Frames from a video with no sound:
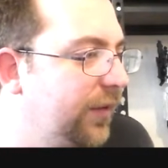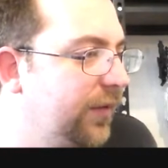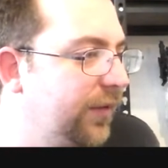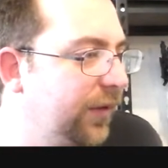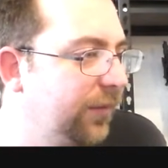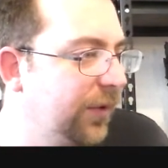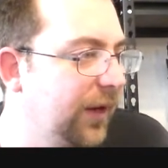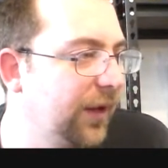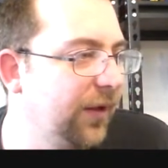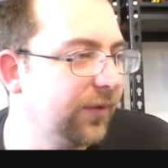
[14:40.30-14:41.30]
let's see
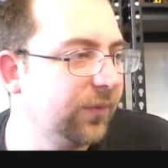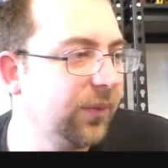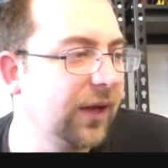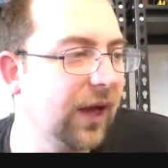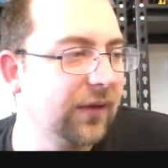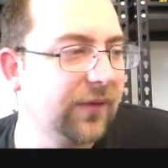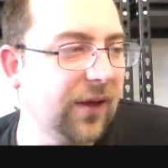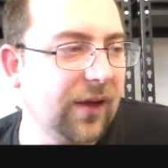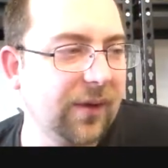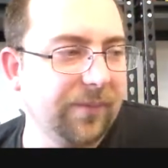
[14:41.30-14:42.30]
what else we got.
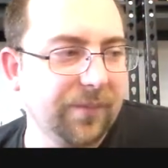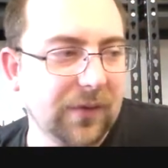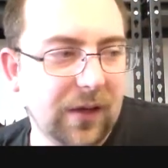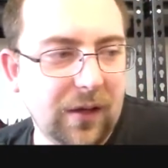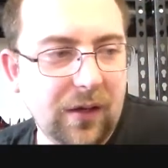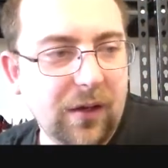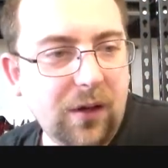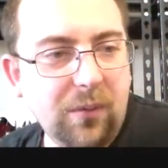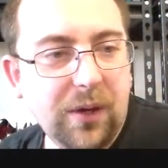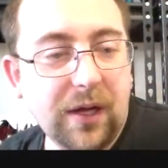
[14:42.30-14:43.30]
Um,
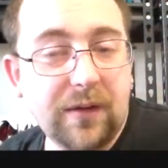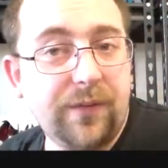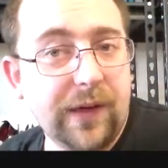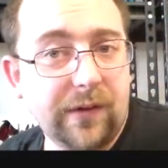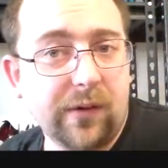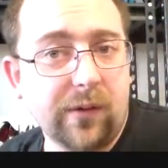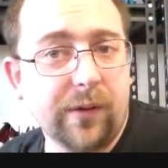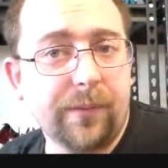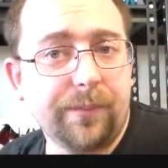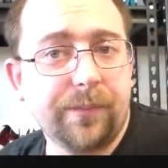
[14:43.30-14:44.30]
we got
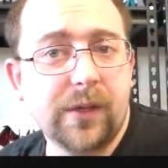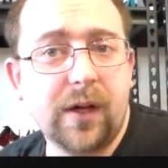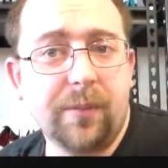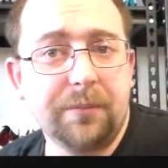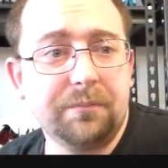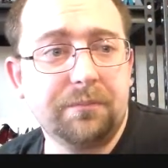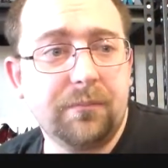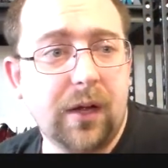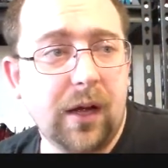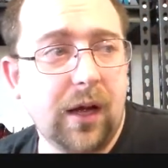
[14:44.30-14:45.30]
Defensor coming,
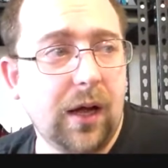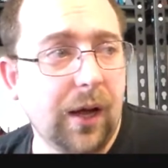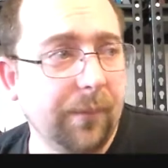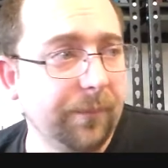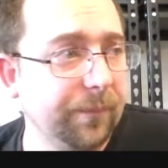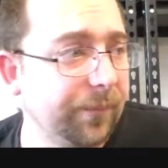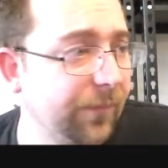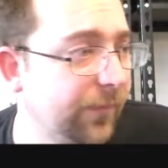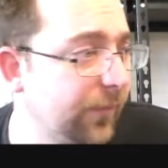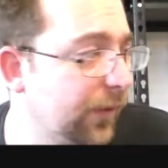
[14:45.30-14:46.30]
um,
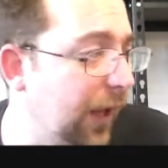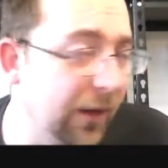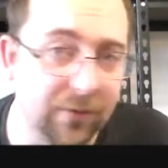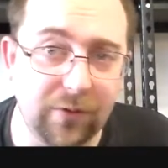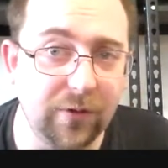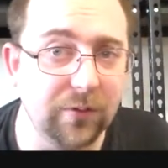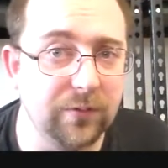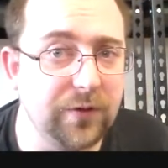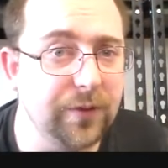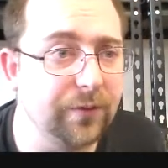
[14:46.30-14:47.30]
and
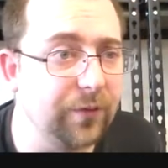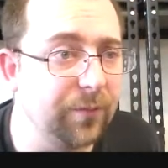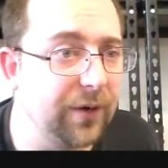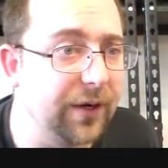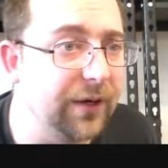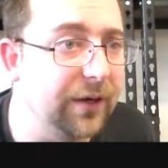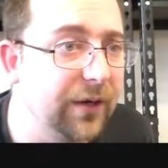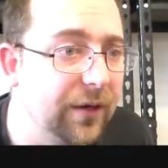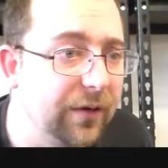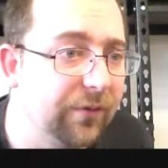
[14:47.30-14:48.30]
soon too, from what I
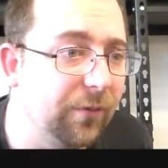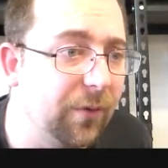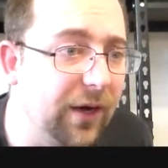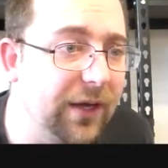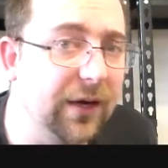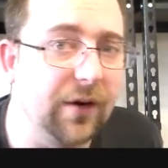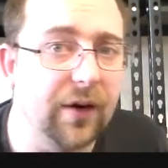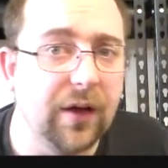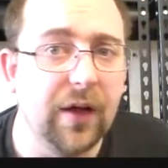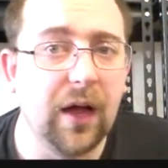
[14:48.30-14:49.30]
from what I
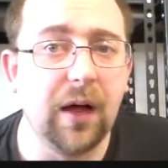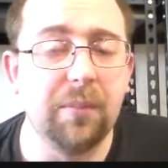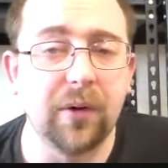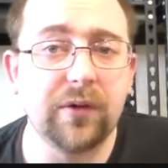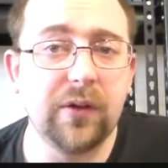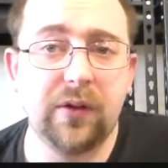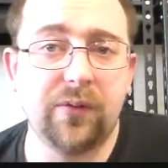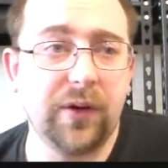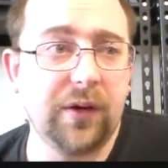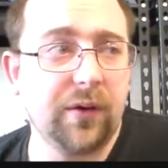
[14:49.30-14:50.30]
hear. Uh, most of
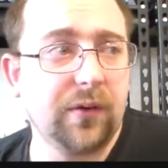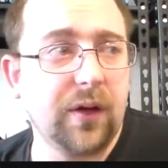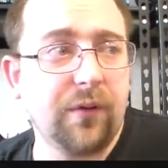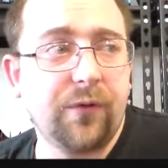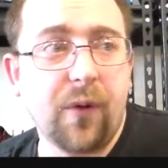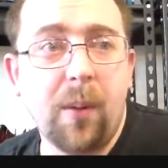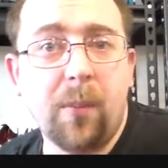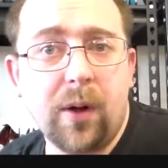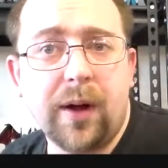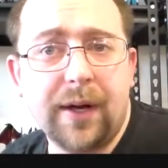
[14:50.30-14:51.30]
these figures,
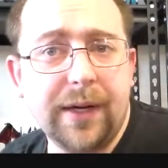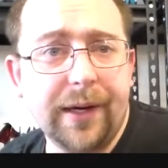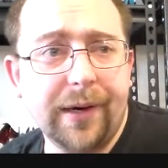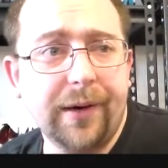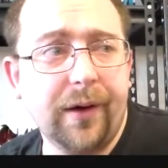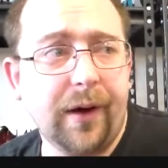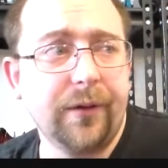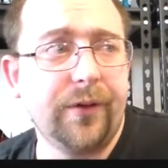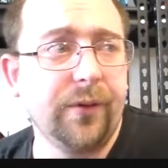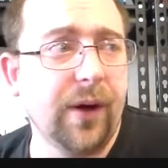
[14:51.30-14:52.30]
from what I hear,
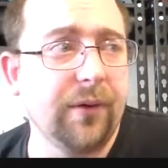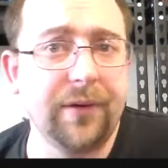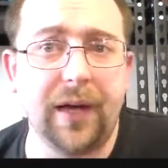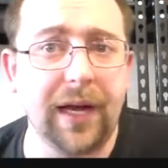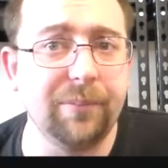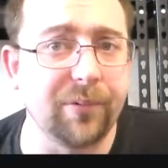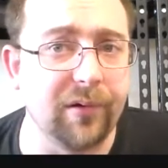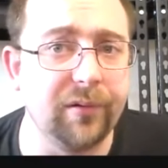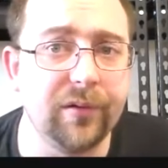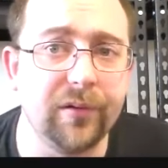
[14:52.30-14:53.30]
are due out in
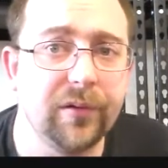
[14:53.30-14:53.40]
April.